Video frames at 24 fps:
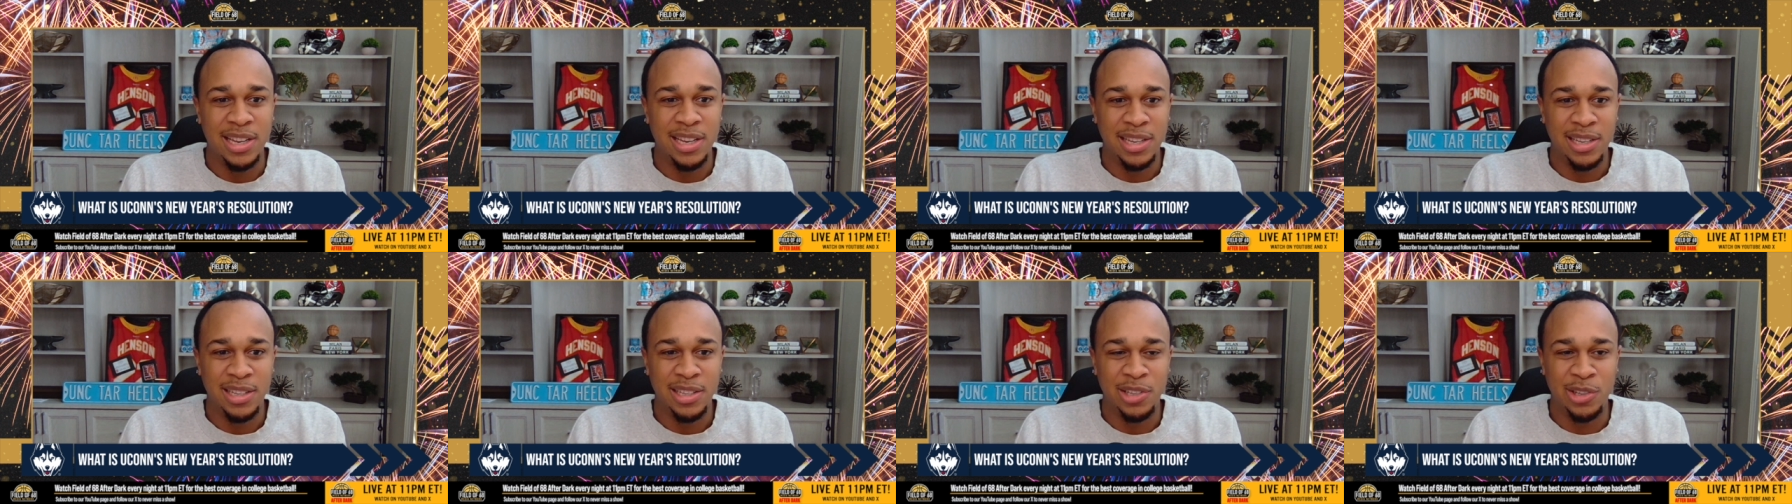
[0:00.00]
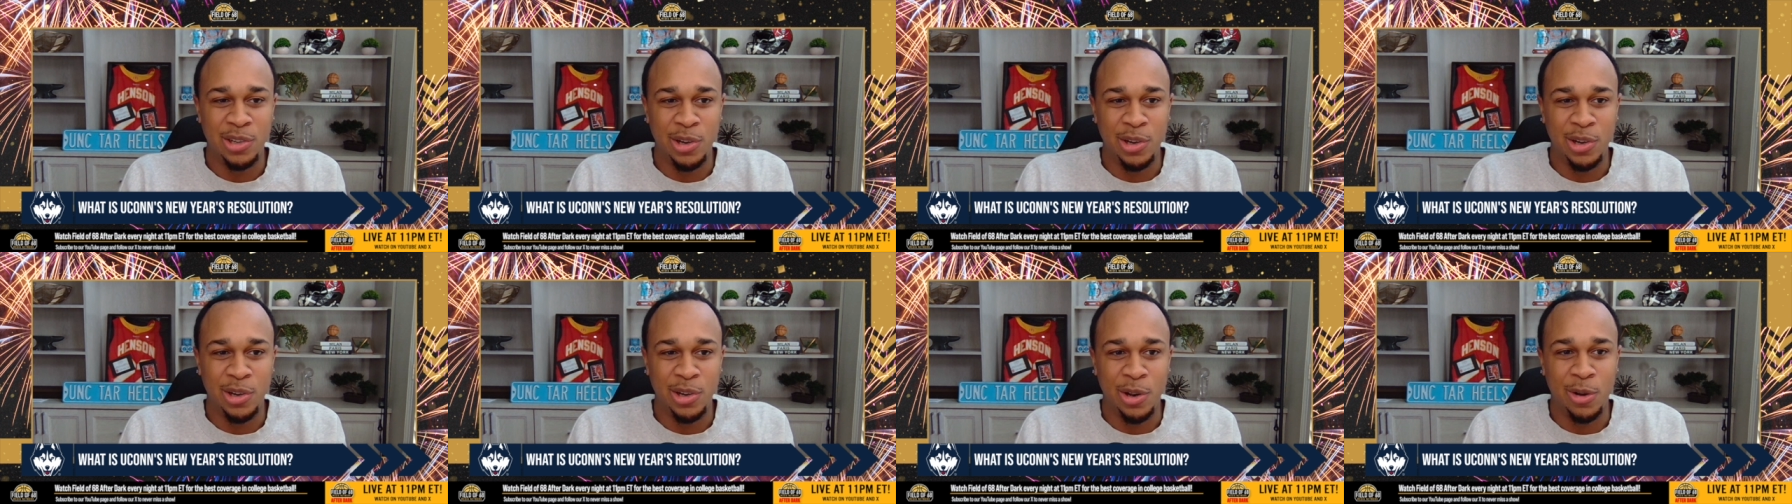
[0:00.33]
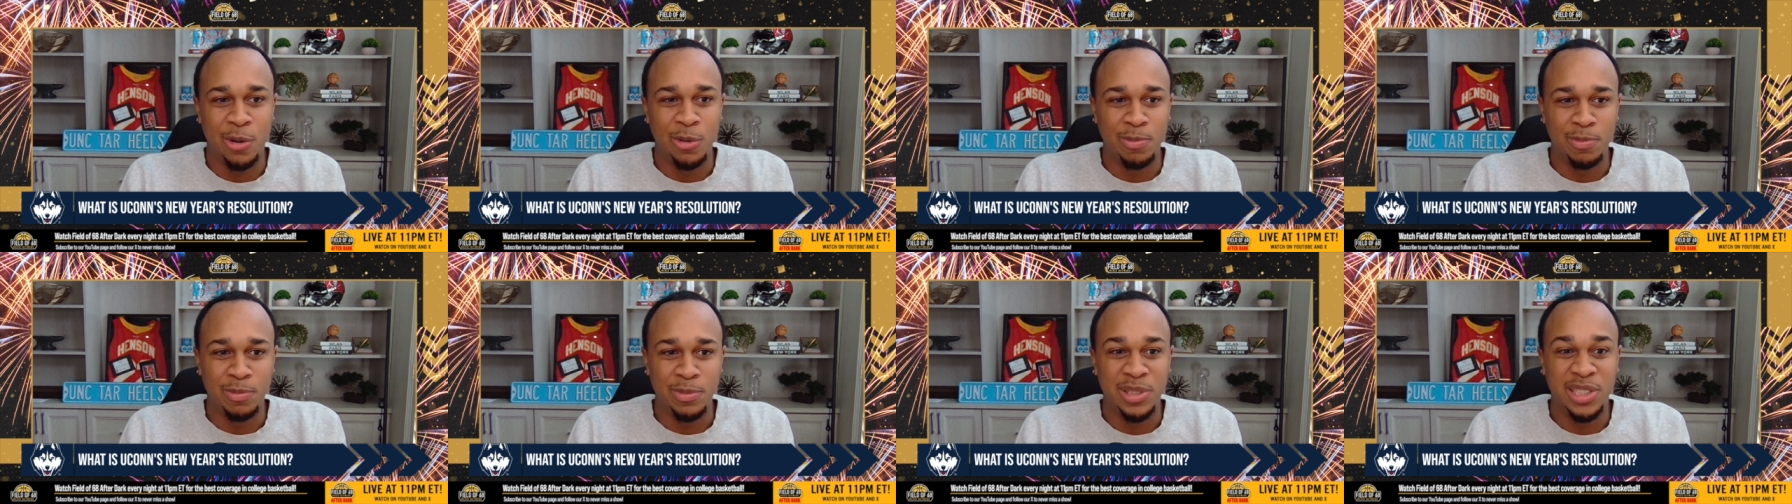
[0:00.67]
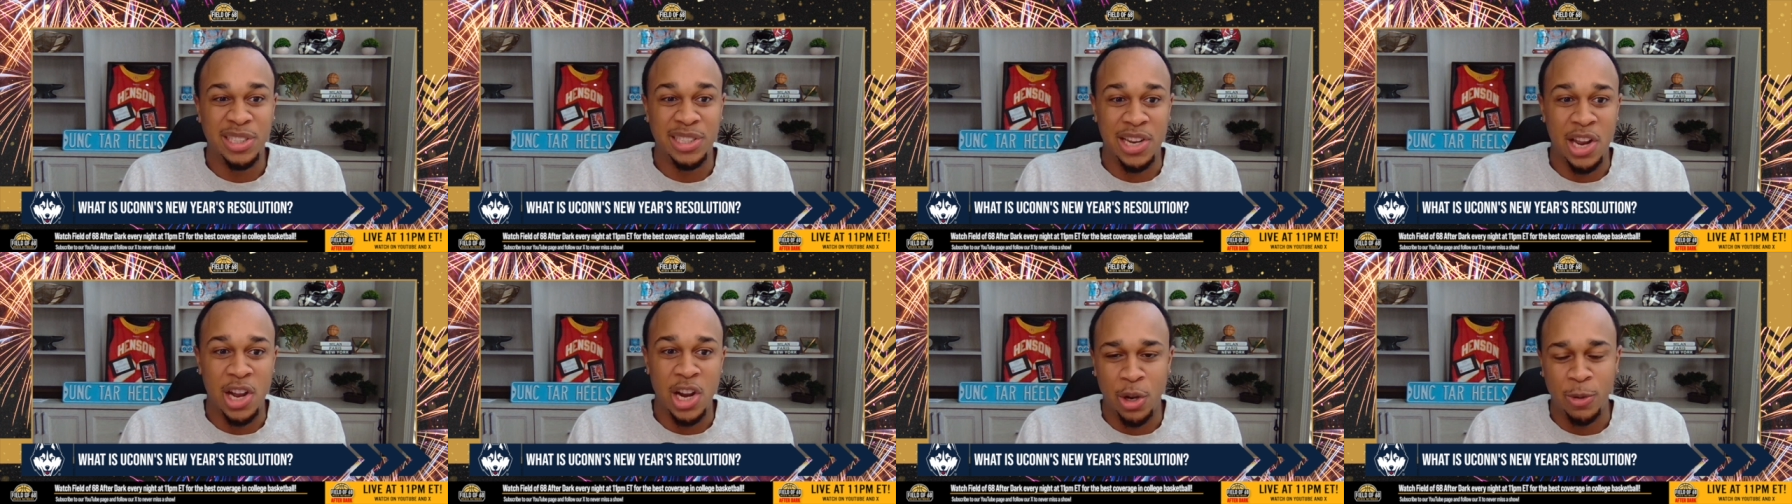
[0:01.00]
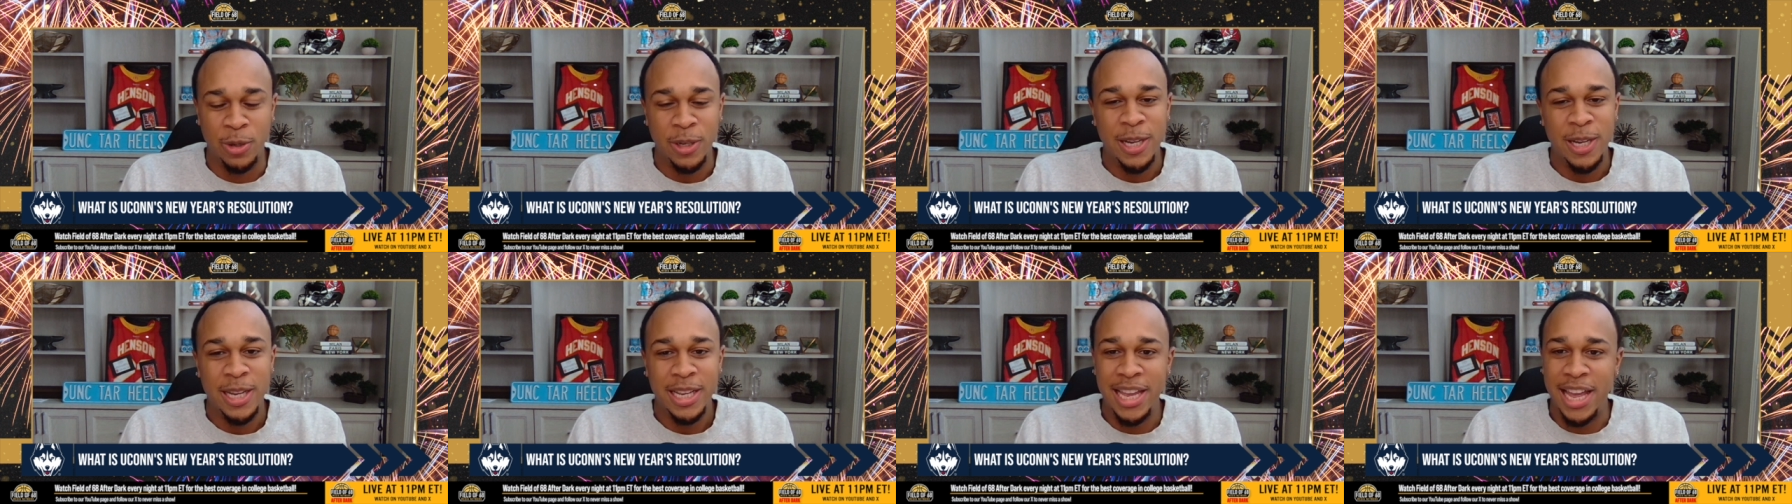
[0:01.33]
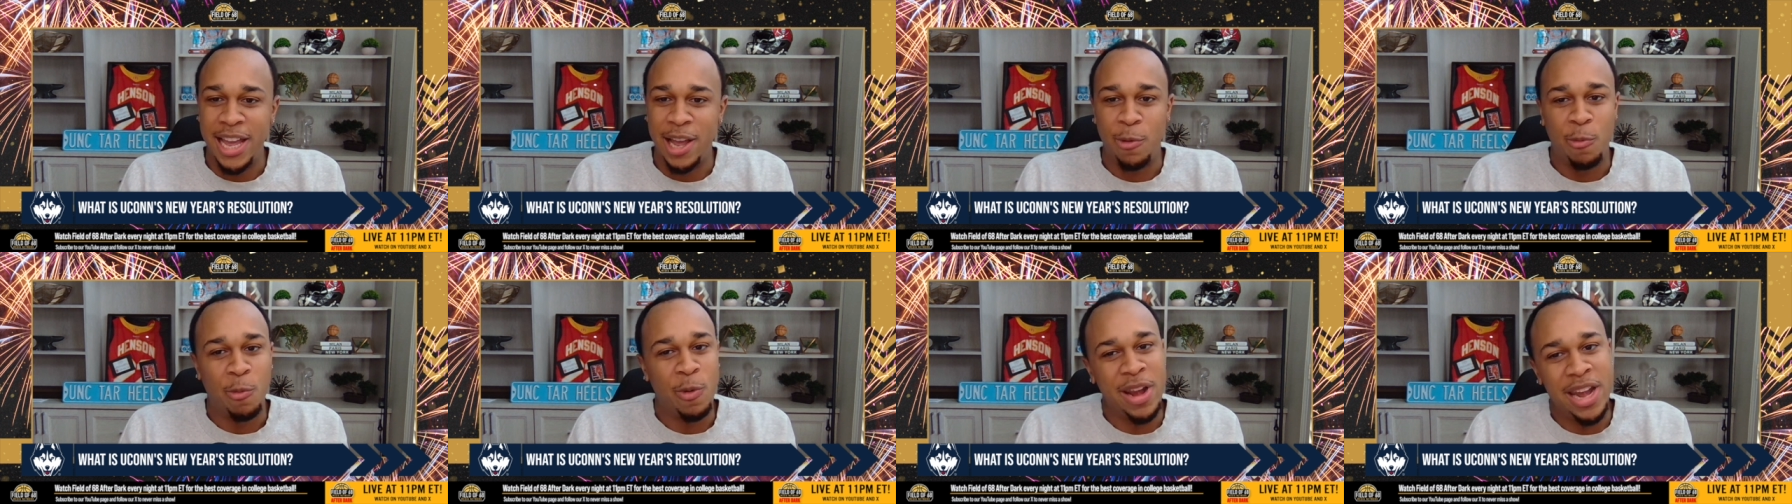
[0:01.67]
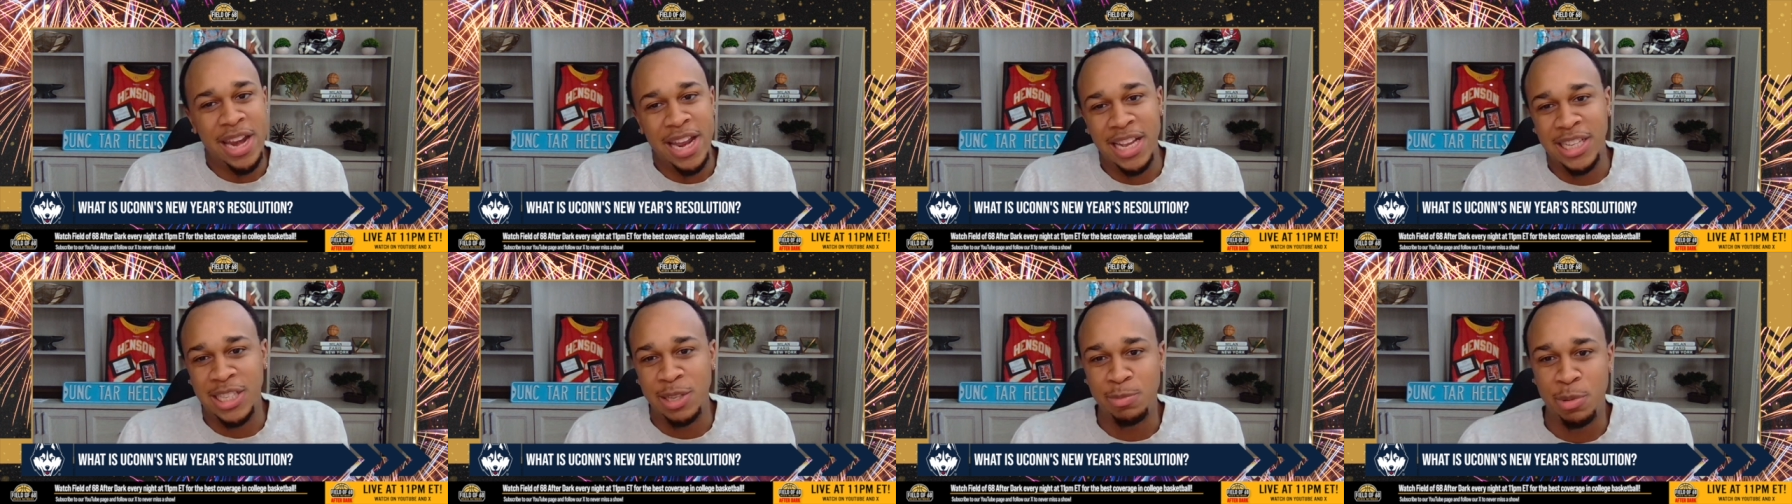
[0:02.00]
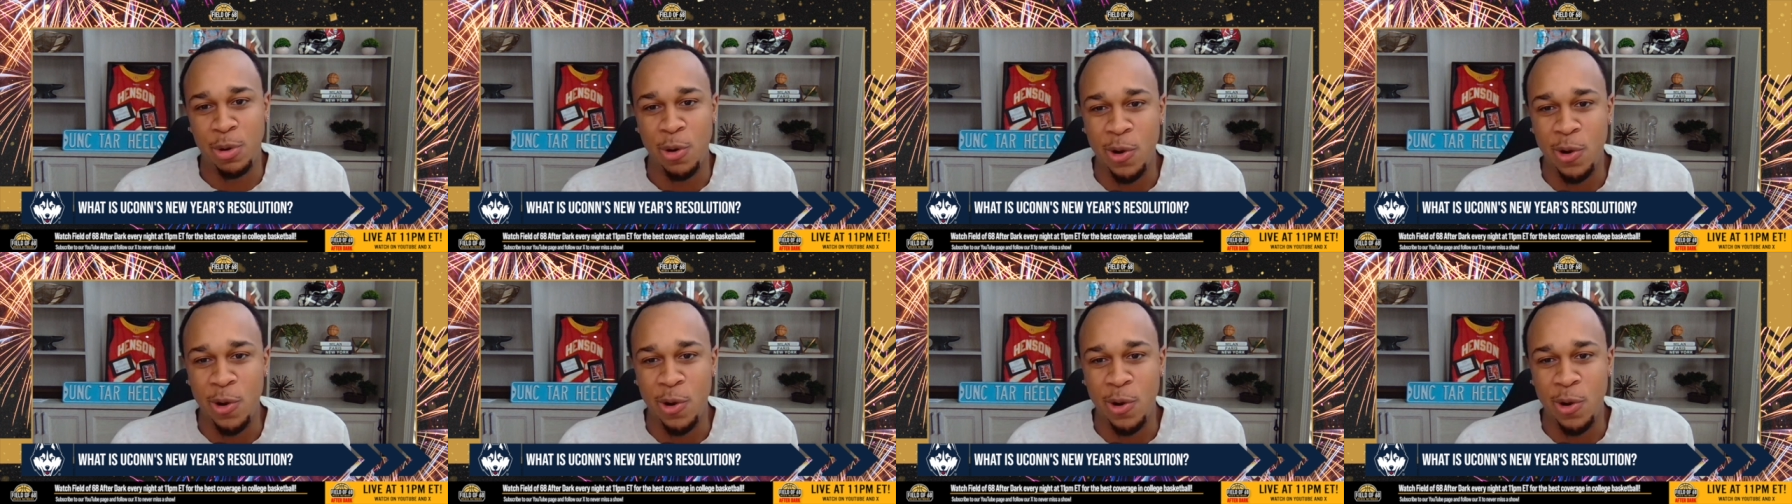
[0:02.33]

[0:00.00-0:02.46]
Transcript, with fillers: you know, stungle. Yeah, winning isn't